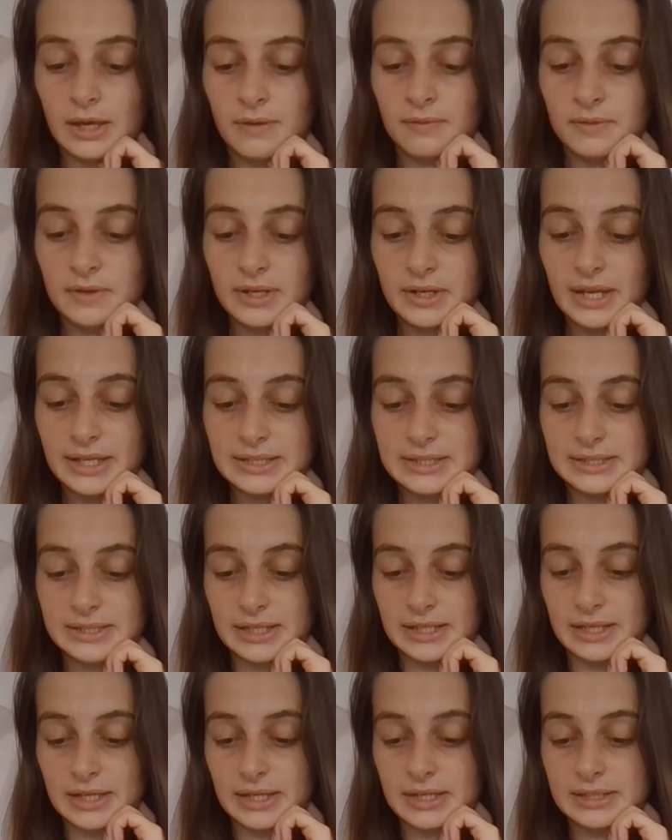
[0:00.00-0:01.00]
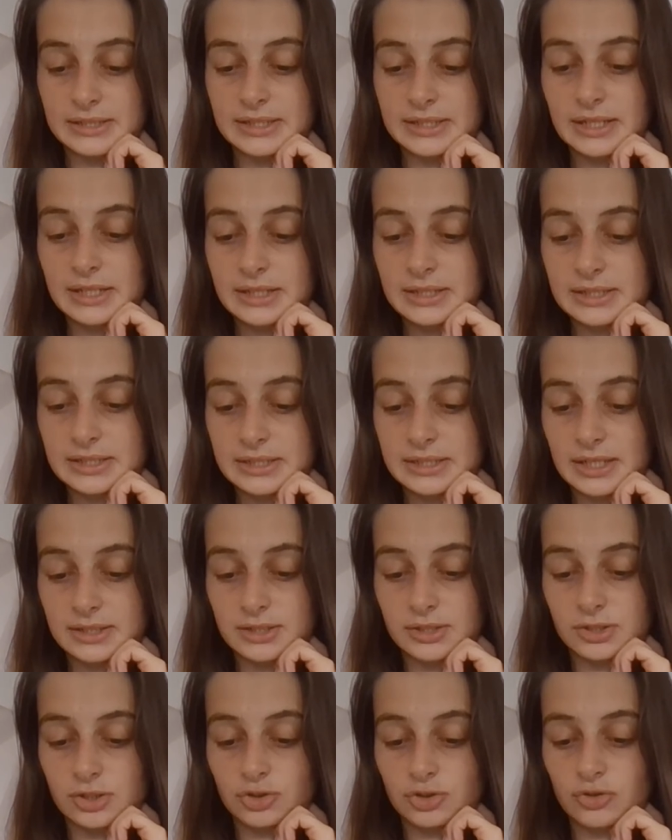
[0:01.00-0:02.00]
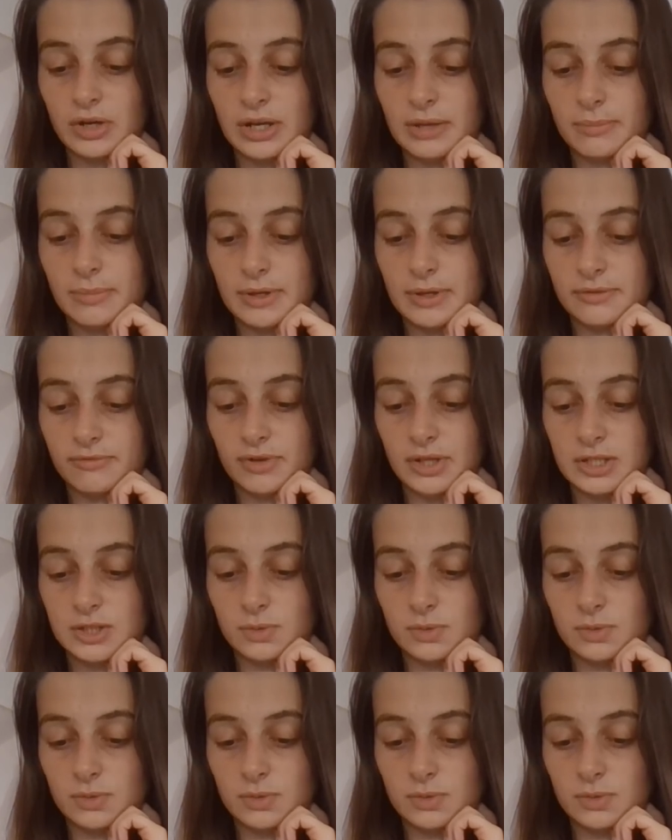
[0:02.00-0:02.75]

The next day, Dylan decided to try and make friends